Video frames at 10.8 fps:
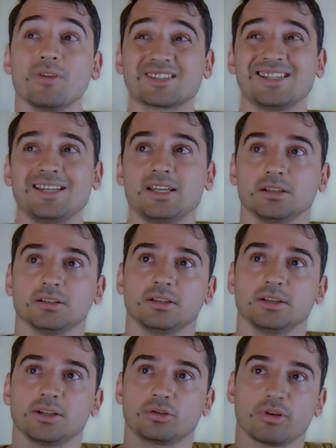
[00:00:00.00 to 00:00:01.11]
We've
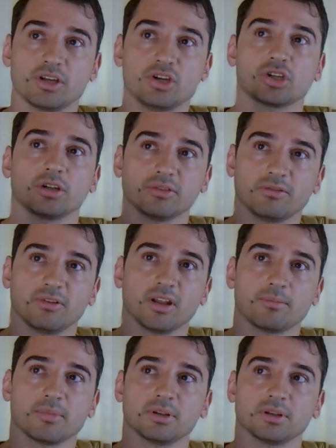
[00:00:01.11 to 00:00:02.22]
seen traditional
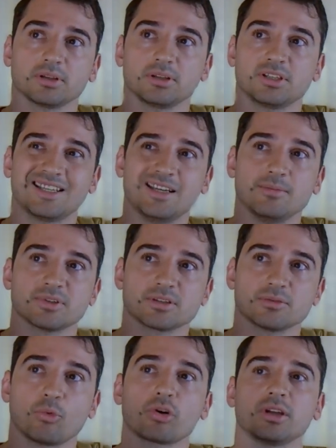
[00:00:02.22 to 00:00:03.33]
development
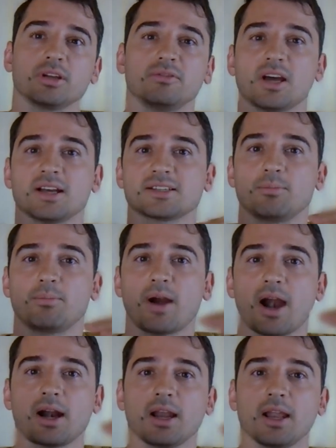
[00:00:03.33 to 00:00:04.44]
teams working with us in
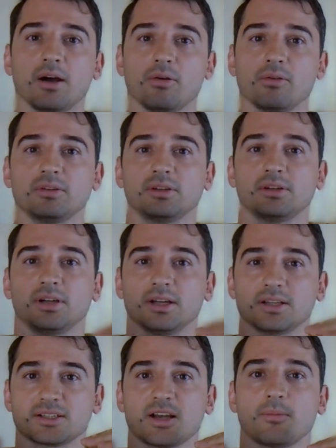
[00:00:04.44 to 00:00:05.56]
parallel
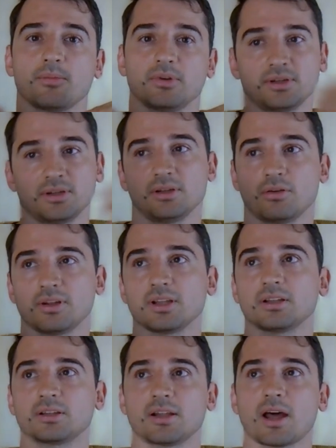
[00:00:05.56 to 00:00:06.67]
at some,
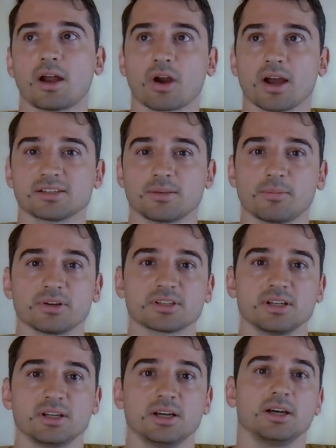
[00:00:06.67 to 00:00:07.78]
at our
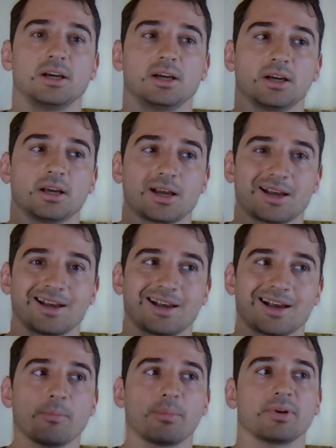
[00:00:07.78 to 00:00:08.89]
customers'
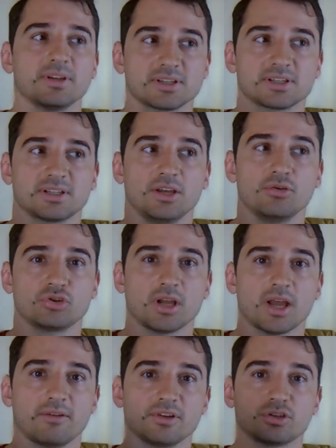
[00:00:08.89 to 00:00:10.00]
companies. They
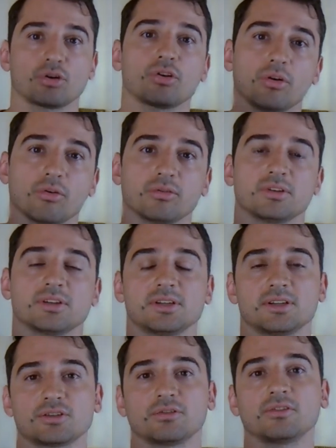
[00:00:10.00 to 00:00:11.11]
usually have internal
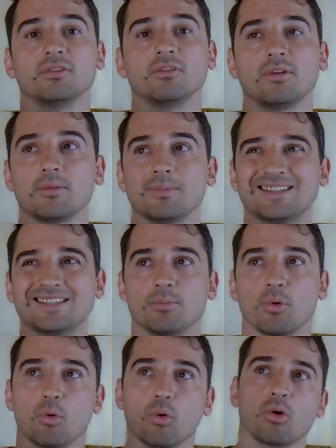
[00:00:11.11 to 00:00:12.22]
software development
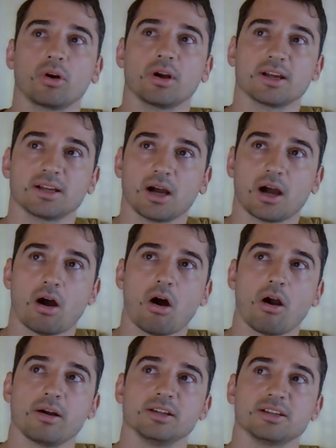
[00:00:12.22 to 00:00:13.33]
team or a
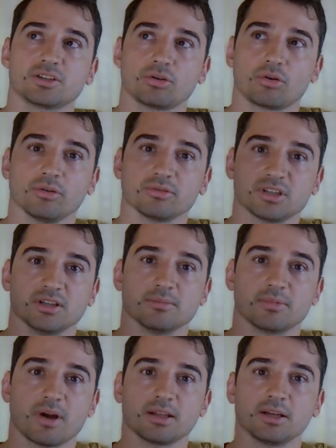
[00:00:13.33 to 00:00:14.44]
hard external
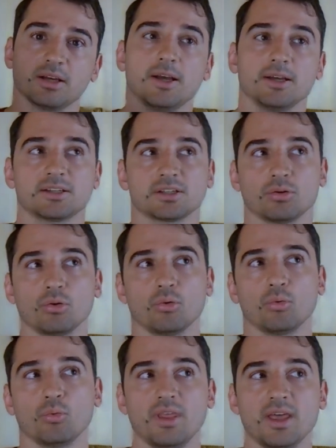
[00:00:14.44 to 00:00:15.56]
team, right?
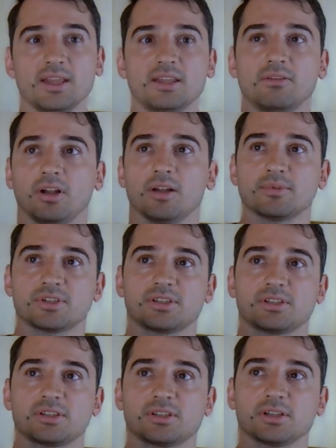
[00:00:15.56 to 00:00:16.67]
So they develop
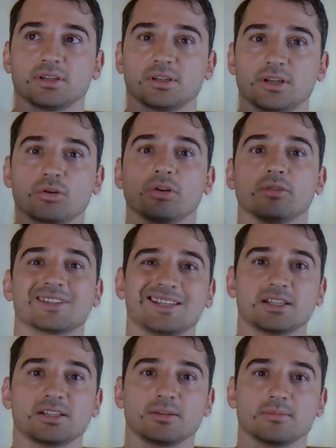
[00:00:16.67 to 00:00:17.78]
internal
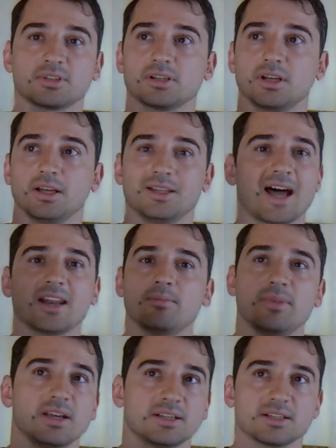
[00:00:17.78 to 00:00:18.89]
systems,
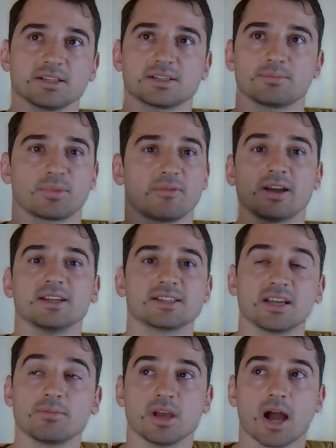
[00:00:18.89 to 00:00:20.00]
databases, provide
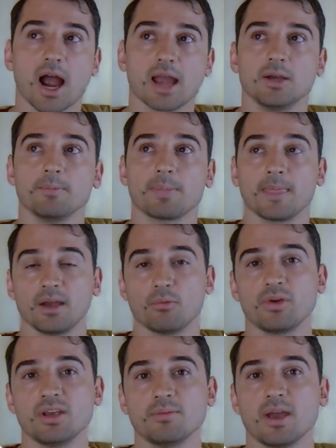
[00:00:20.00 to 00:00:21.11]
us API,
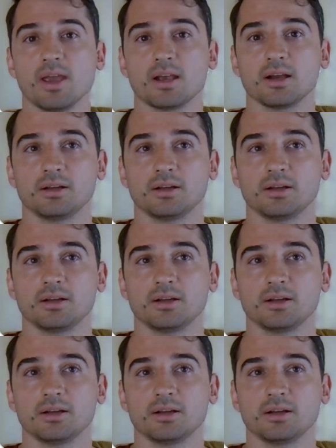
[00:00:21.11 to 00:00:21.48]
and we